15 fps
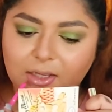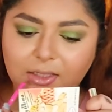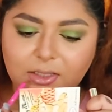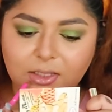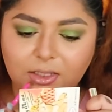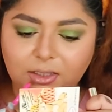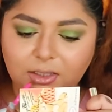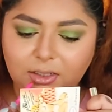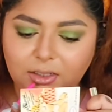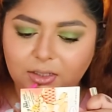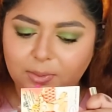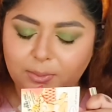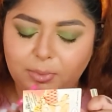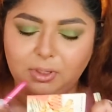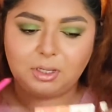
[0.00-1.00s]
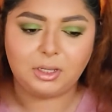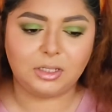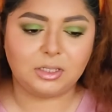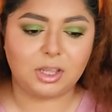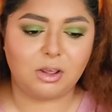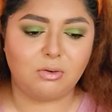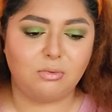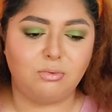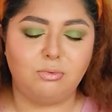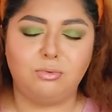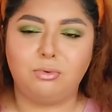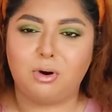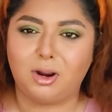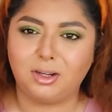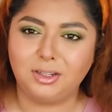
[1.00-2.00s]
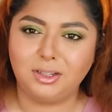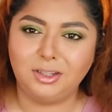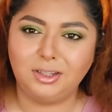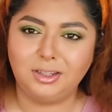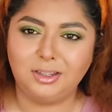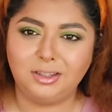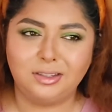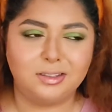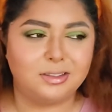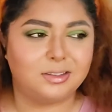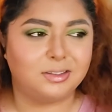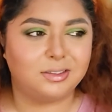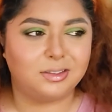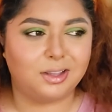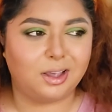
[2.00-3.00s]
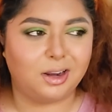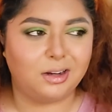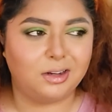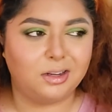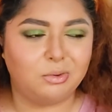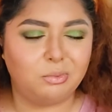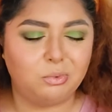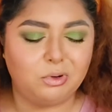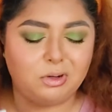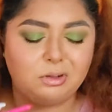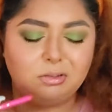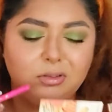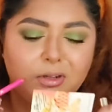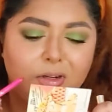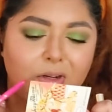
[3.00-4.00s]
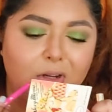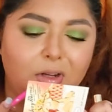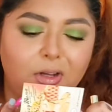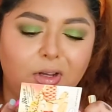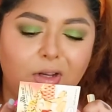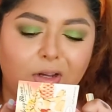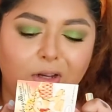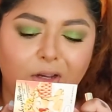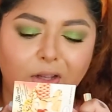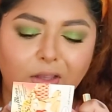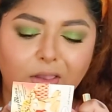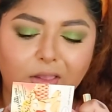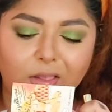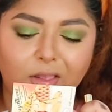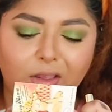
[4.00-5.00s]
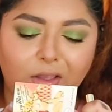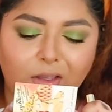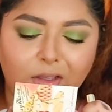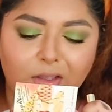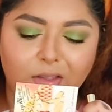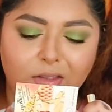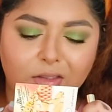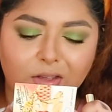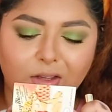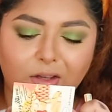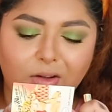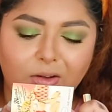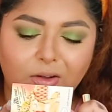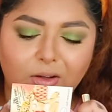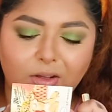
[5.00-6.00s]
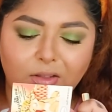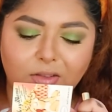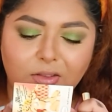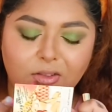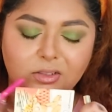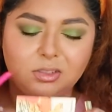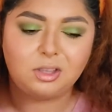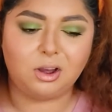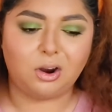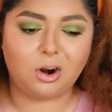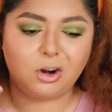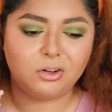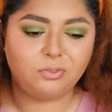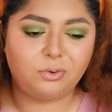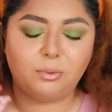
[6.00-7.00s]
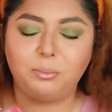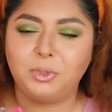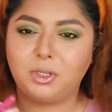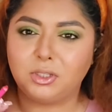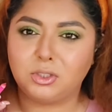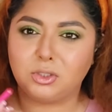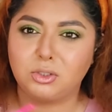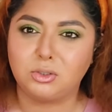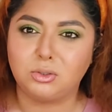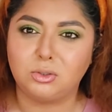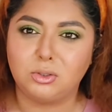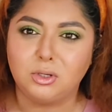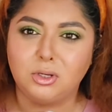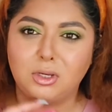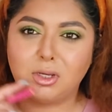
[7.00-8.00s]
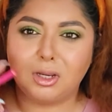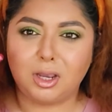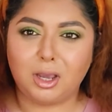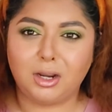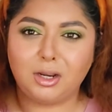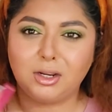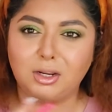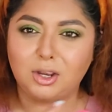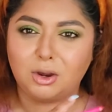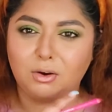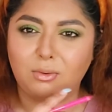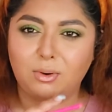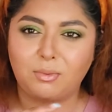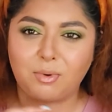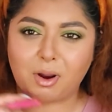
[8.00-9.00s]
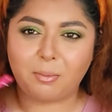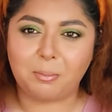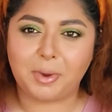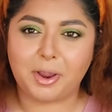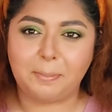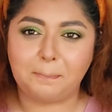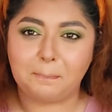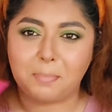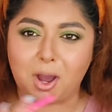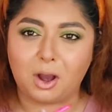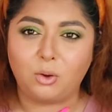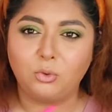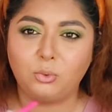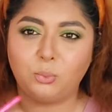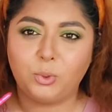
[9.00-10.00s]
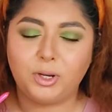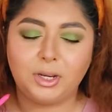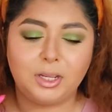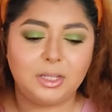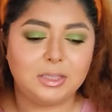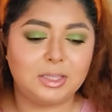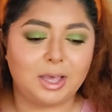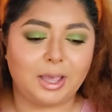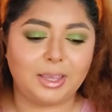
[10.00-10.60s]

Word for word: It's a little bit runny. Is that a good word? I think so. It's just hard for me to kind of go around my mouth with it.